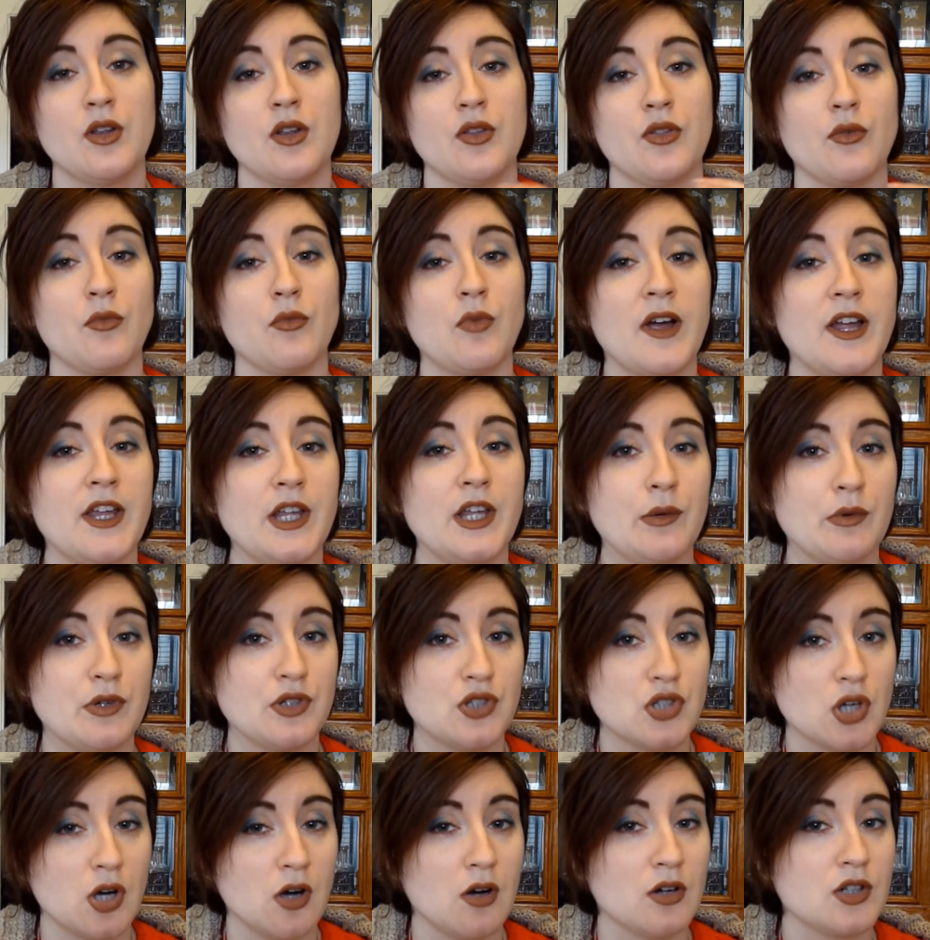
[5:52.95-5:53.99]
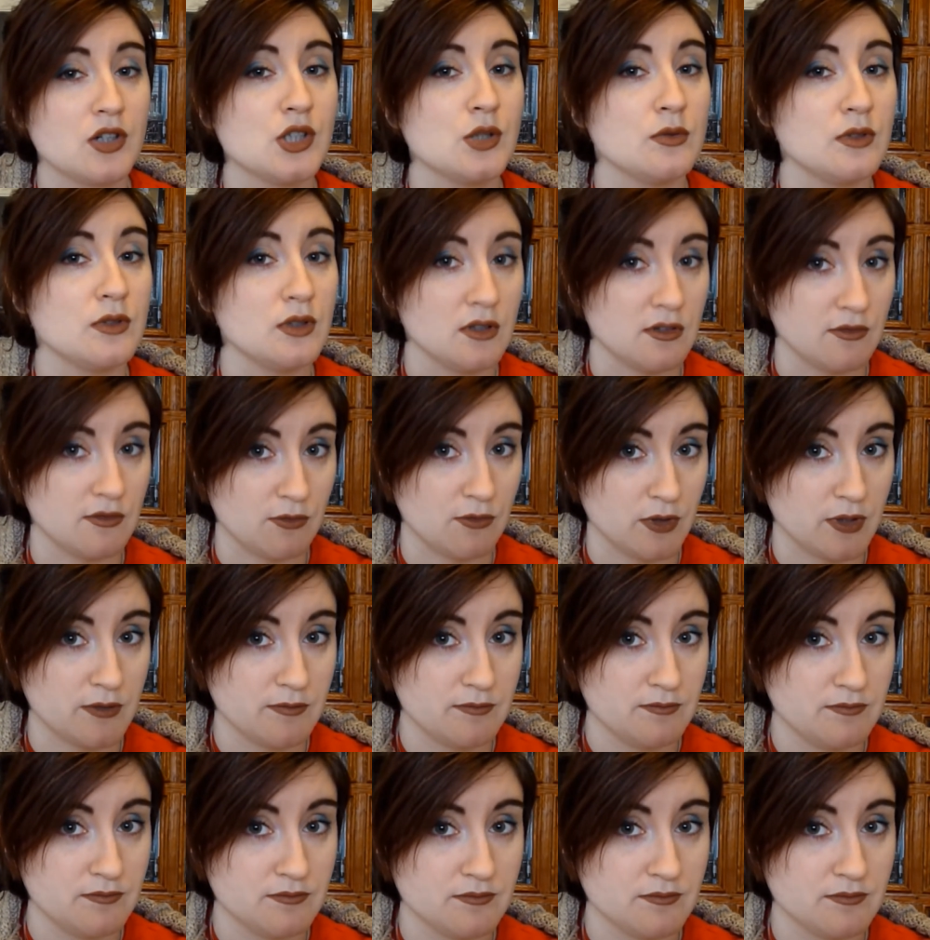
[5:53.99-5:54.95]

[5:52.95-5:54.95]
the way you would talk to a loved one.